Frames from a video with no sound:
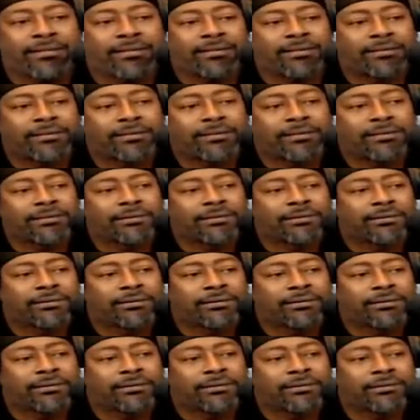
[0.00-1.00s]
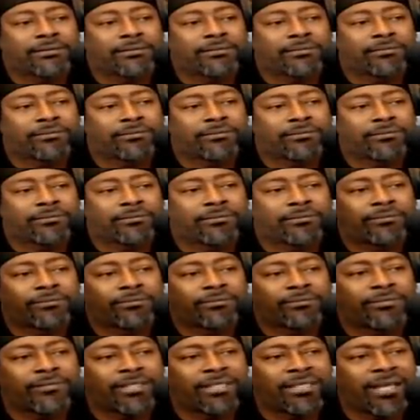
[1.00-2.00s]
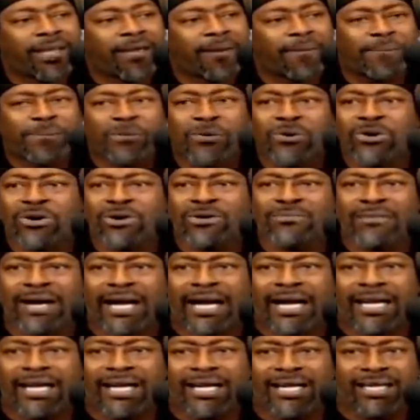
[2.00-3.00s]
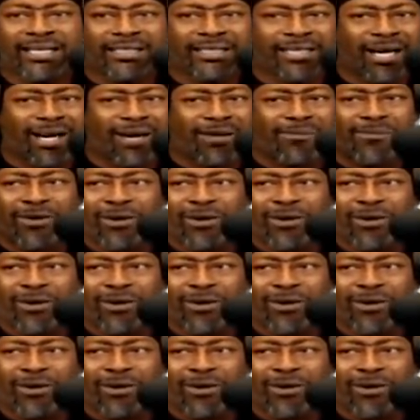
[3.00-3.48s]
They pulled my hair. They pulled my hair. They almost